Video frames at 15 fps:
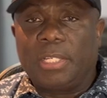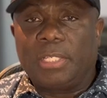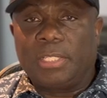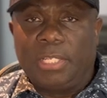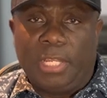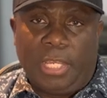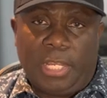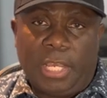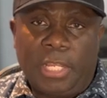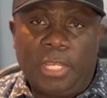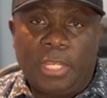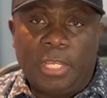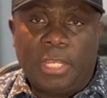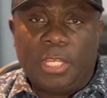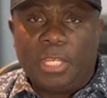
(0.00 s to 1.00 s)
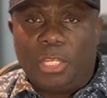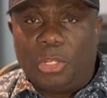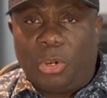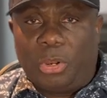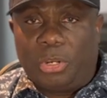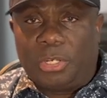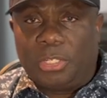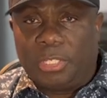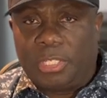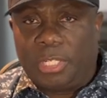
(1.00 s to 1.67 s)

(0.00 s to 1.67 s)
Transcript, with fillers: is needed in order to